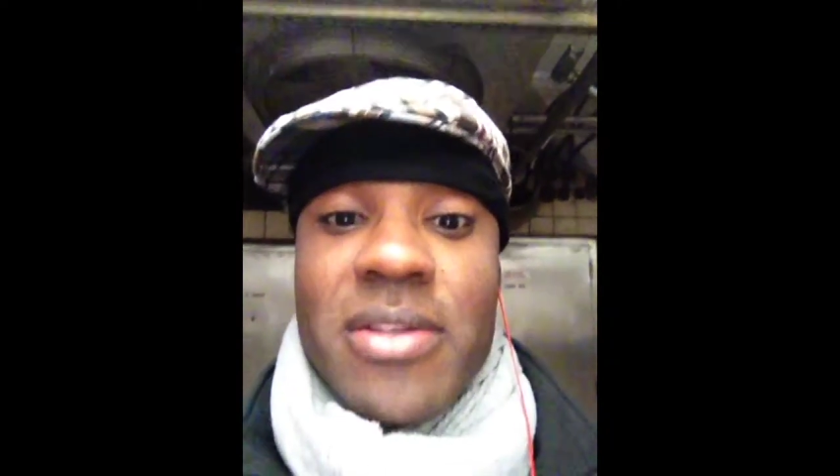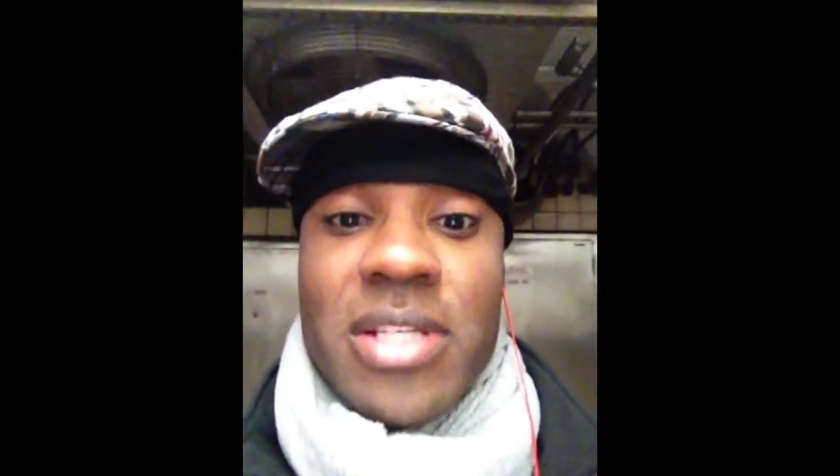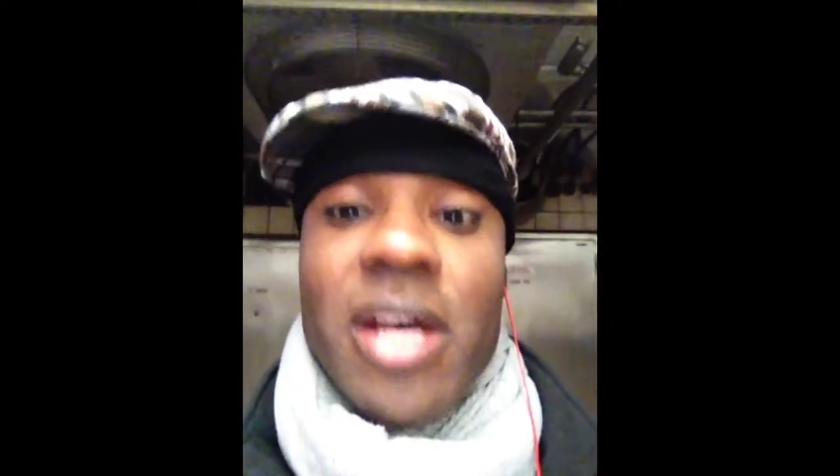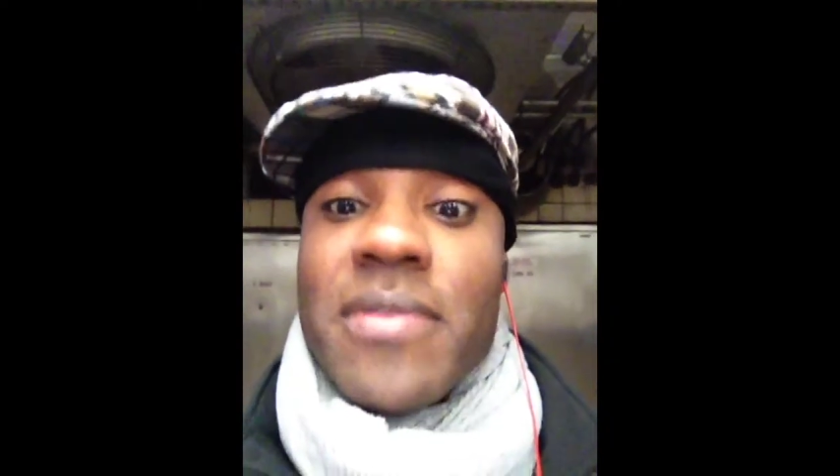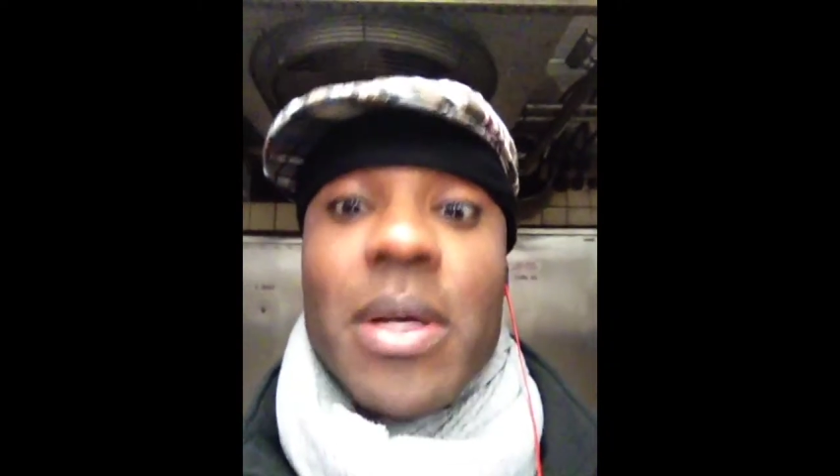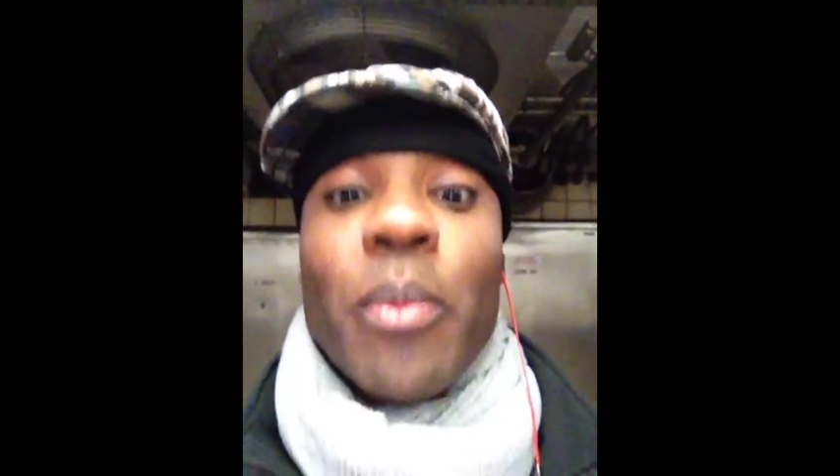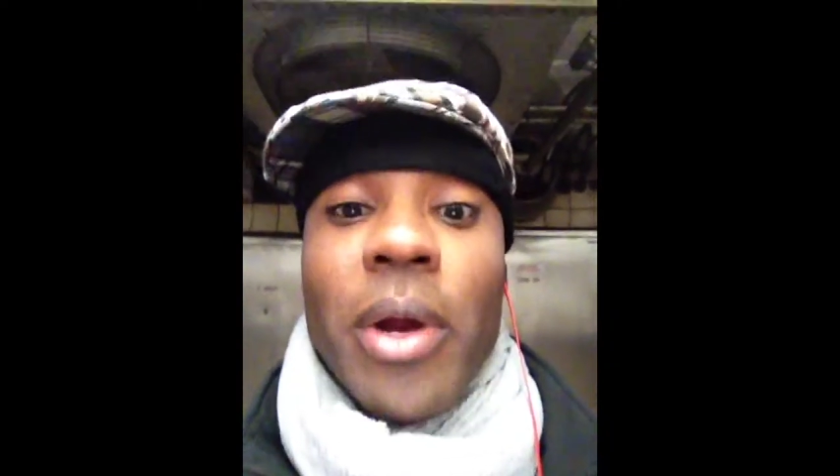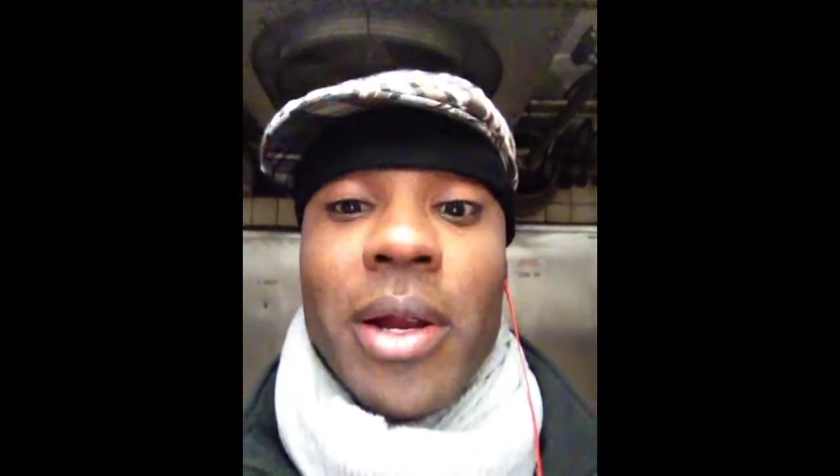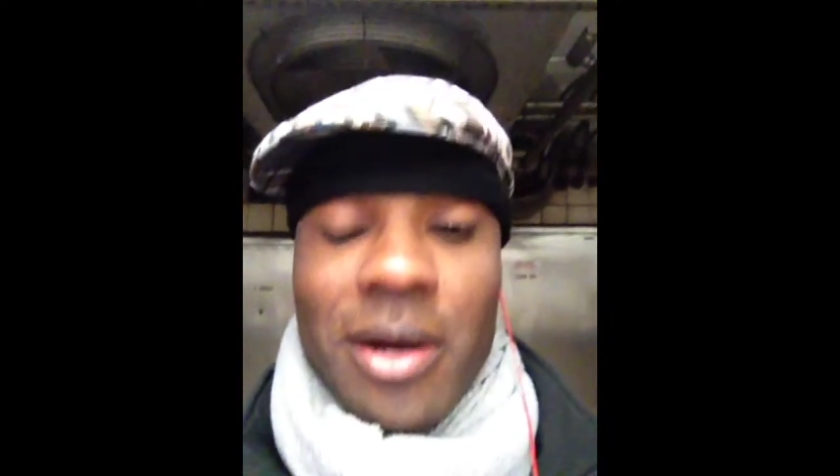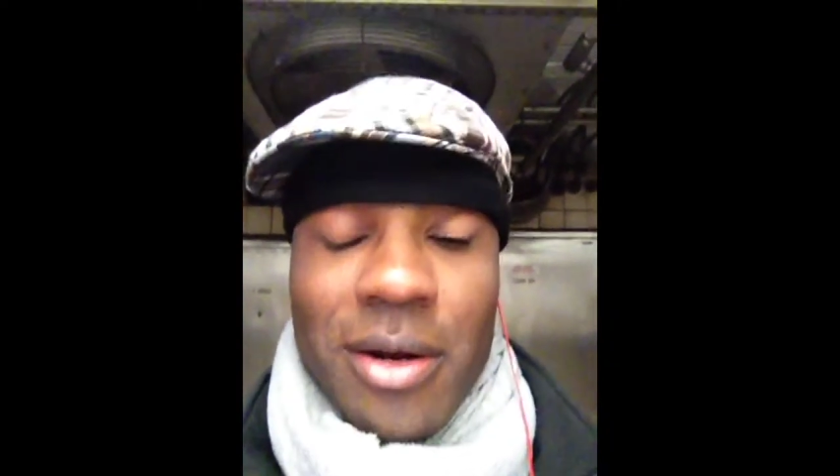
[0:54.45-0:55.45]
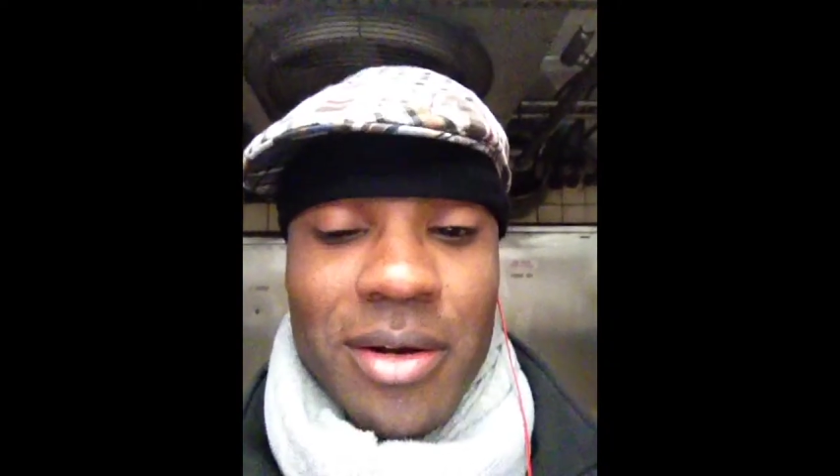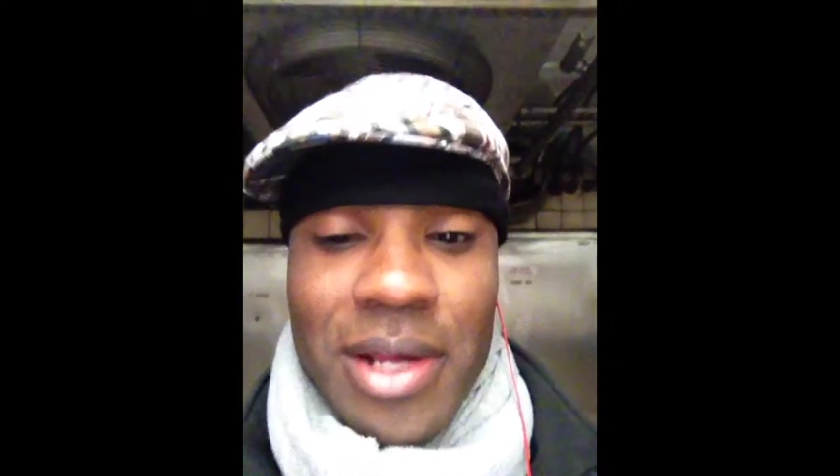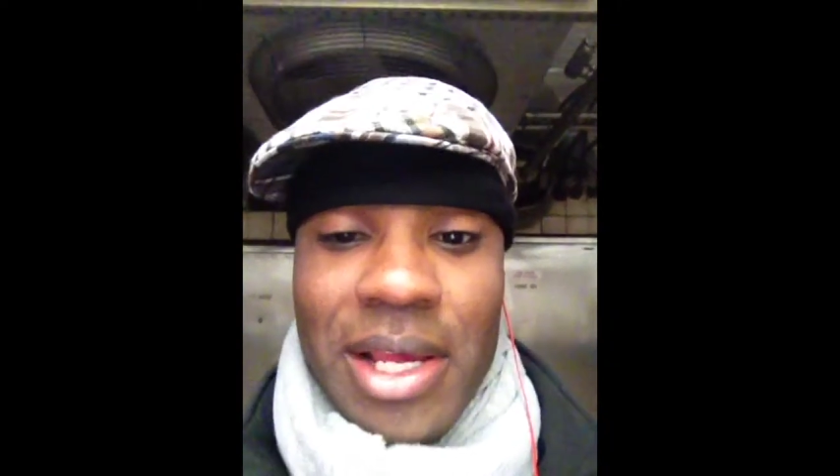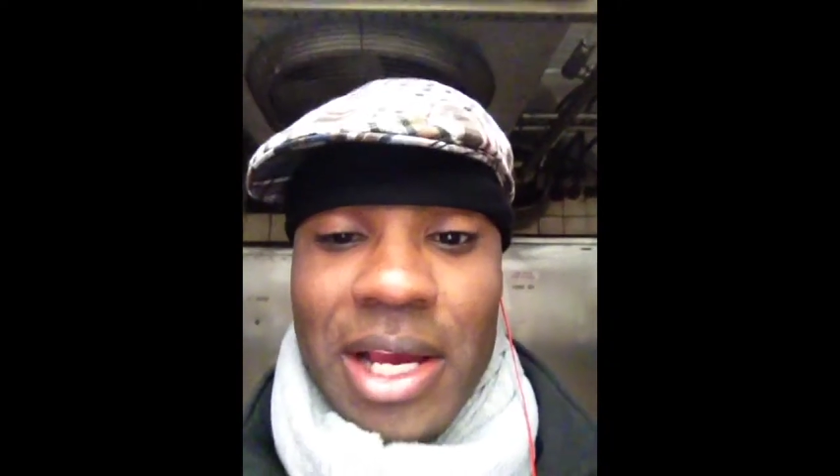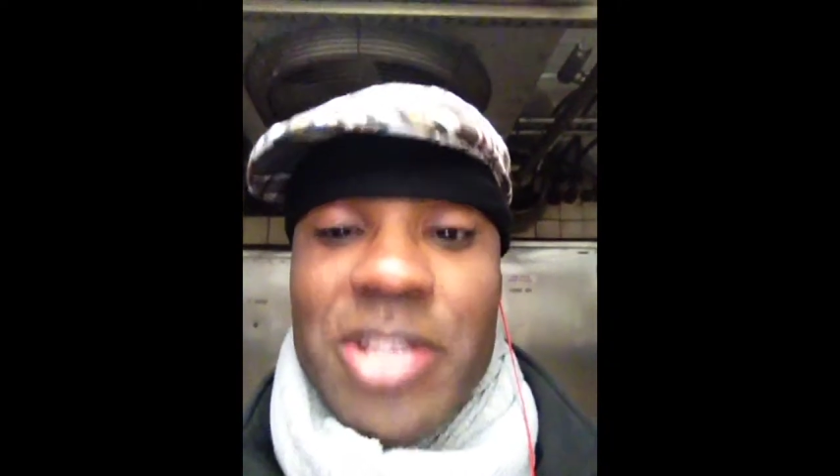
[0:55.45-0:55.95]
yourself somewhere
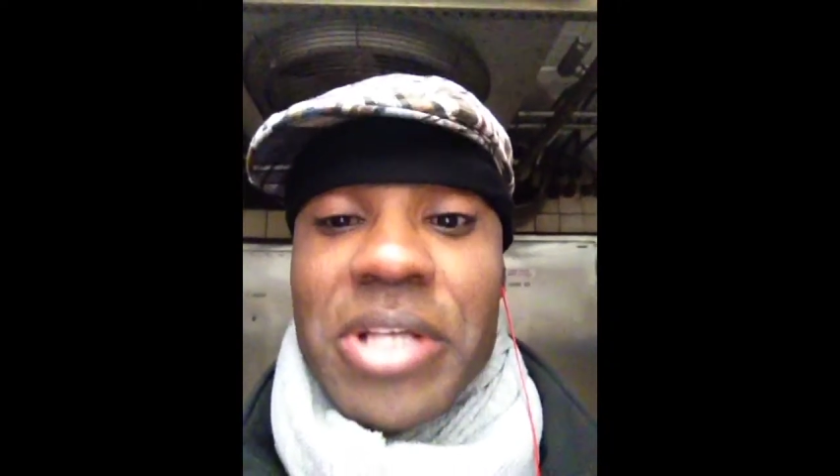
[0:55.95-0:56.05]
because